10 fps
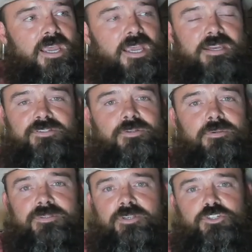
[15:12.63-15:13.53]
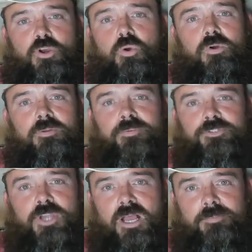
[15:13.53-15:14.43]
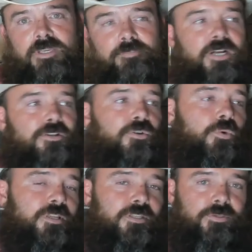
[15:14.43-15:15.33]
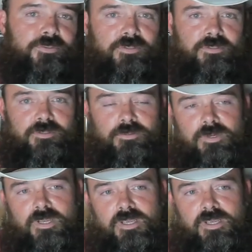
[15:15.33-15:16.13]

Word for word: it is doing such a horrible job compared to what it used to do.